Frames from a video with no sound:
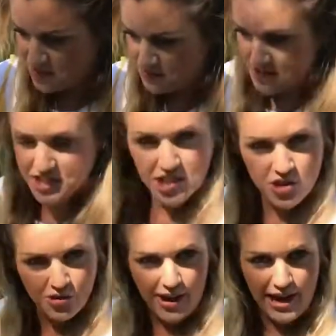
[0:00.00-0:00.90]
This is
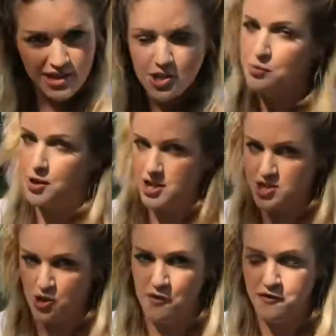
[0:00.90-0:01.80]
great, but it's
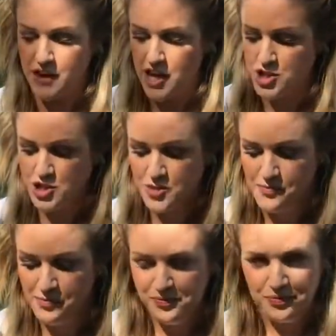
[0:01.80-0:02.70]
not finished.
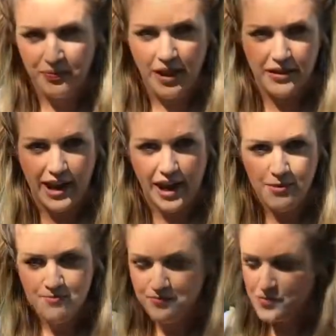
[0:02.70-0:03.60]
Okay?
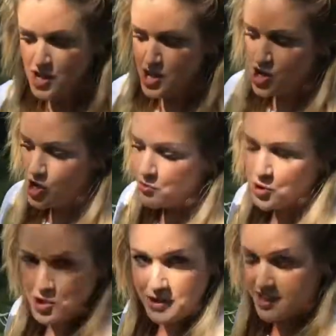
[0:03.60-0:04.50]
What
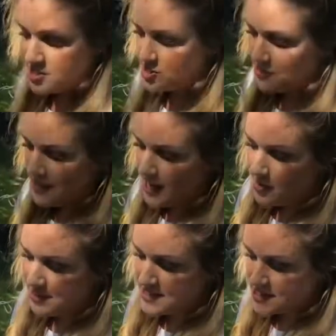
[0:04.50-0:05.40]
you need to do now
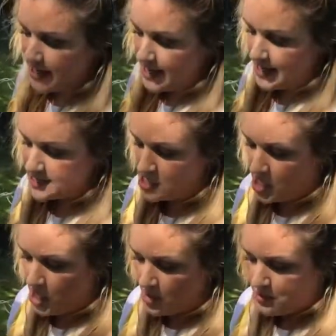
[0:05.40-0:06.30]
is to add
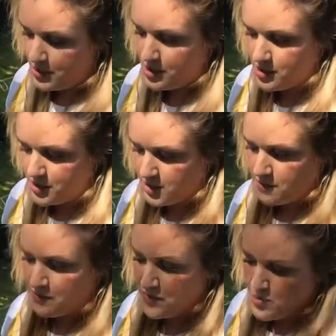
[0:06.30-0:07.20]
up
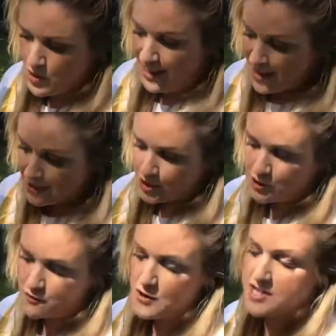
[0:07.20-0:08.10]
whatever
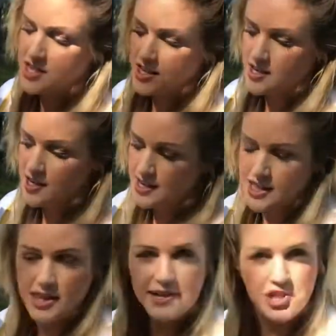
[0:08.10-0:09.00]
you've written in
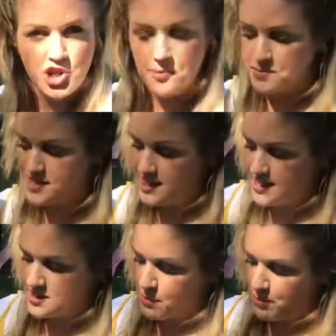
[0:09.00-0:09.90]
these jumps, in
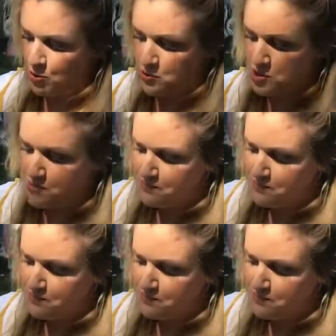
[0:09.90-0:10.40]
these bubbles.